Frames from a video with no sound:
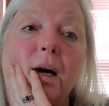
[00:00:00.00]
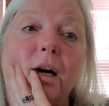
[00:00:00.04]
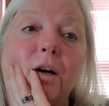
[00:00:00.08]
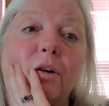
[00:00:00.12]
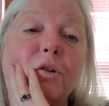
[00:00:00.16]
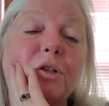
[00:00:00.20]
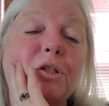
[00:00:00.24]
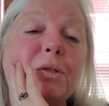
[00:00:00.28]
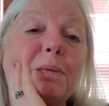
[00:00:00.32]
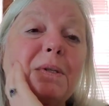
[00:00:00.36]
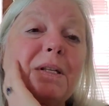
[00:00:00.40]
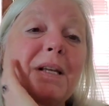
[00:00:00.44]
a
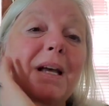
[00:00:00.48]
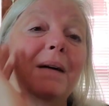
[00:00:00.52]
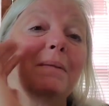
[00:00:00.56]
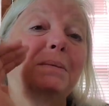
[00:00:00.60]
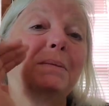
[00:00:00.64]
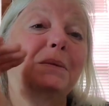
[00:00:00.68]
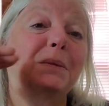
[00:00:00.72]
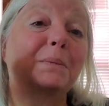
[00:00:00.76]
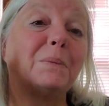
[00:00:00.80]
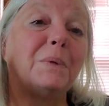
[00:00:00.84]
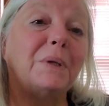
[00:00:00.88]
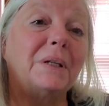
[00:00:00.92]
Christmas
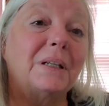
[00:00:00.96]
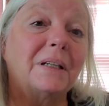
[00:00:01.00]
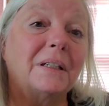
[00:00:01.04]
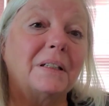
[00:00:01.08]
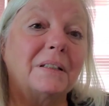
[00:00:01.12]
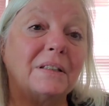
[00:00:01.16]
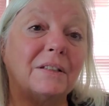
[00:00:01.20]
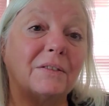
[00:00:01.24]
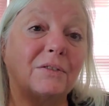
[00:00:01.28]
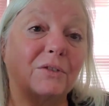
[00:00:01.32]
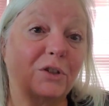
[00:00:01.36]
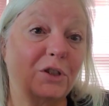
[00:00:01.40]
album
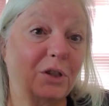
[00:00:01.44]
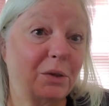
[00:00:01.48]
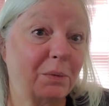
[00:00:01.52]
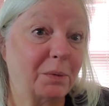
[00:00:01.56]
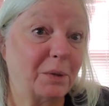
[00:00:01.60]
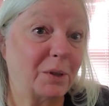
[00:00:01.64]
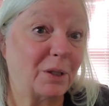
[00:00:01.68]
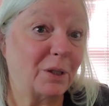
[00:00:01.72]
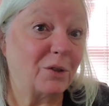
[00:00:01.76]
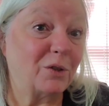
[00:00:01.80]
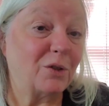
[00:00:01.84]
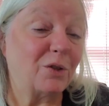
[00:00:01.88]
because of
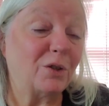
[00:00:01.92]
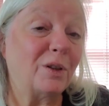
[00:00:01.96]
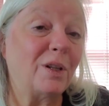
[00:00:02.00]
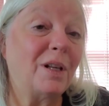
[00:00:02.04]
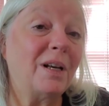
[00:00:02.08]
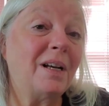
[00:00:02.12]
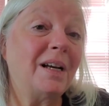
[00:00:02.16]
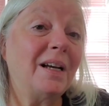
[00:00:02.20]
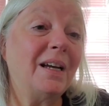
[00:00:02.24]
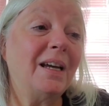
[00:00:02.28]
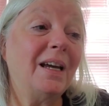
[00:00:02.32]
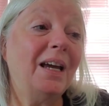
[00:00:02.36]
Christmas in
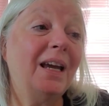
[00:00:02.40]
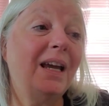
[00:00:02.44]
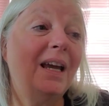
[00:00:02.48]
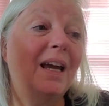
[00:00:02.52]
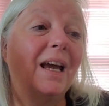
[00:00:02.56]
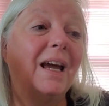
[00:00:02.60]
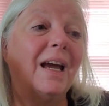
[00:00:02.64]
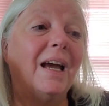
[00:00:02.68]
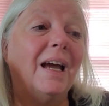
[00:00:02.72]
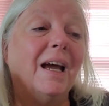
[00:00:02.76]
July.